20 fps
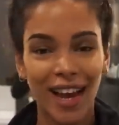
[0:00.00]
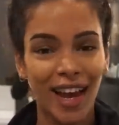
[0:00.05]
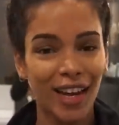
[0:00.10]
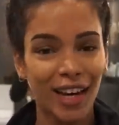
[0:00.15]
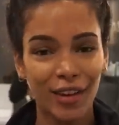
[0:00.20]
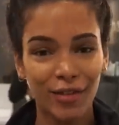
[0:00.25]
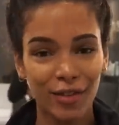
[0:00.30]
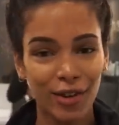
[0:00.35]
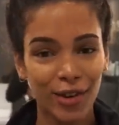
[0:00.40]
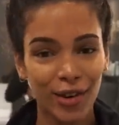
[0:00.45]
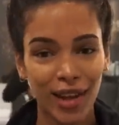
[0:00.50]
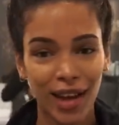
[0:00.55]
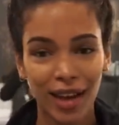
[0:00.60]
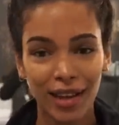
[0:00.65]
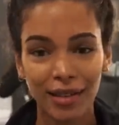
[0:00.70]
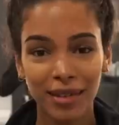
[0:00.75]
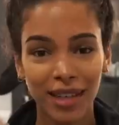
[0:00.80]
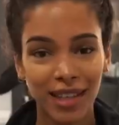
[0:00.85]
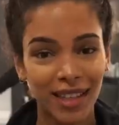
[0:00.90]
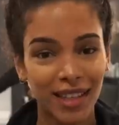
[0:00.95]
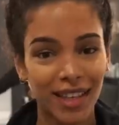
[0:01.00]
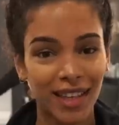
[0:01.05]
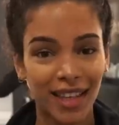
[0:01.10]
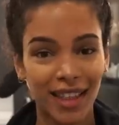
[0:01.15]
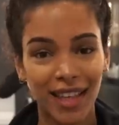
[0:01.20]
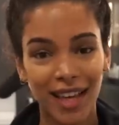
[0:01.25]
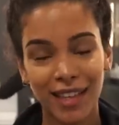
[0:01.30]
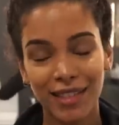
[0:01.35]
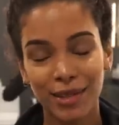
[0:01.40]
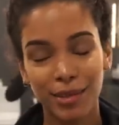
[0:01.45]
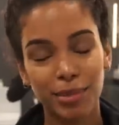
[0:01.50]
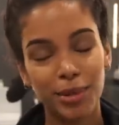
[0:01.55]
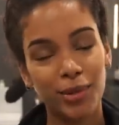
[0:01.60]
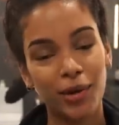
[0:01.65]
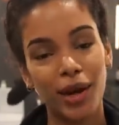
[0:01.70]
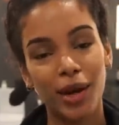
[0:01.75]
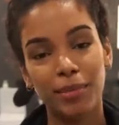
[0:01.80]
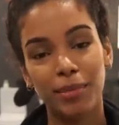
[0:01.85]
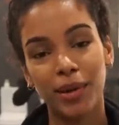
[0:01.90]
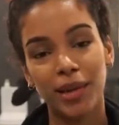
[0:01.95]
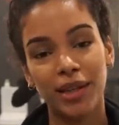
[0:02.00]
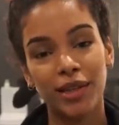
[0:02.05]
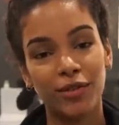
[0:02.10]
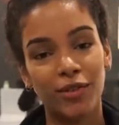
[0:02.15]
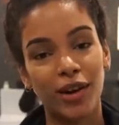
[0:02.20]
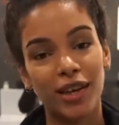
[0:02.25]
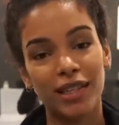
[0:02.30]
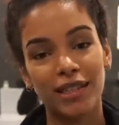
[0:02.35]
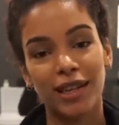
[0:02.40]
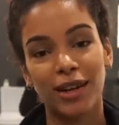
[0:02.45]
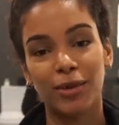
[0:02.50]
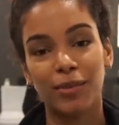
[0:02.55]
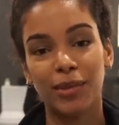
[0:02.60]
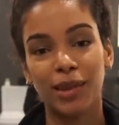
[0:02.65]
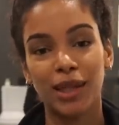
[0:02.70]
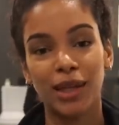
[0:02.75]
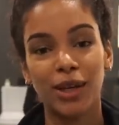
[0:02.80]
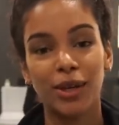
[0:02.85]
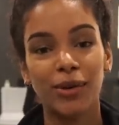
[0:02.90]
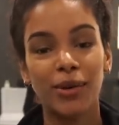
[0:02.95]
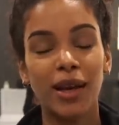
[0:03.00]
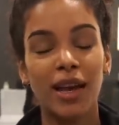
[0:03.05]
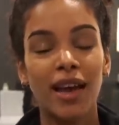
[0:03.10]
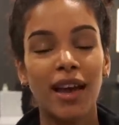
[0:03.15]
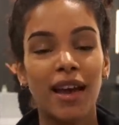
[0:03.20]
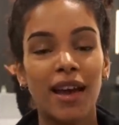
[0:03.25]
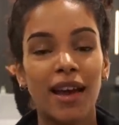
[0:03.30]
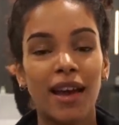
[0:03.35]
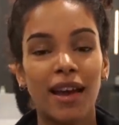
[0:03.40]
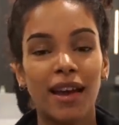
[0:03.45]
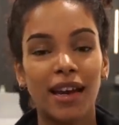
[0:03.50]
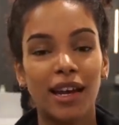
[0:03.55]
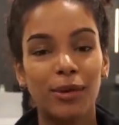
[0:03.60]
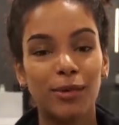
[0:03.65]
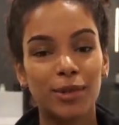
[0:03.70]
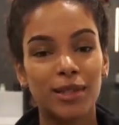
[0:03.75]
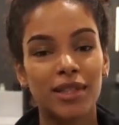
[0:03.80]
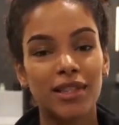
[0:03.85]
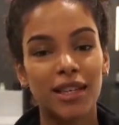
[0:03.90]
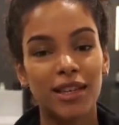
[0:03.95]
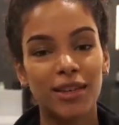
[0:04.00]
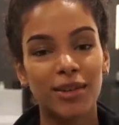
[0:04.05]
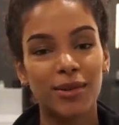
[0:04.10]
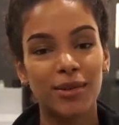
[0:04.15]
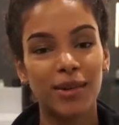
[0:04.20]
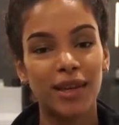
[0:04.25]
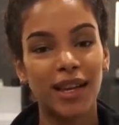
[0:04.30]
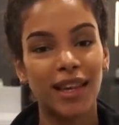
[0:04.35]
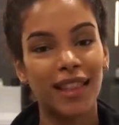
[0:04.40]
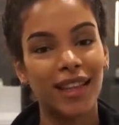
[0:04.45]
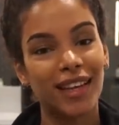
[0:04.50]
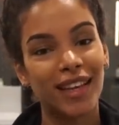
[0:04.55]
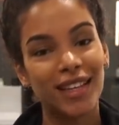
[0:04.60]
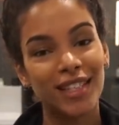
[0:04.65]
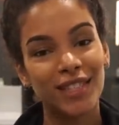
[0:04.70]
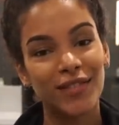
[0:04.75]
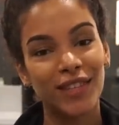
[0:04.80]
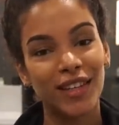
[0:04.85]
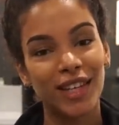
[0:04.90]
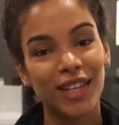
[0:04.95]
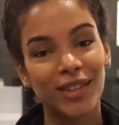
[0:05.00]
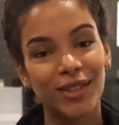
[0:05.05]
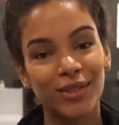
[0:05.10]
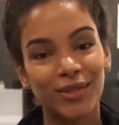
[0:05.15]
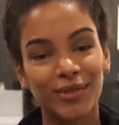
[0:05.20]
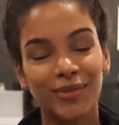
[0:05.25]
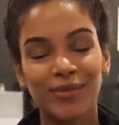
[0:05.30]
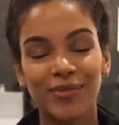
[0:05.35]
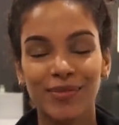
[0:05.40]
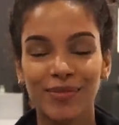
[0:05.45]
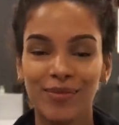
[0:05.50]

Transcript: And if you're not, click that subscribe button right down below. And I will see you in the next video.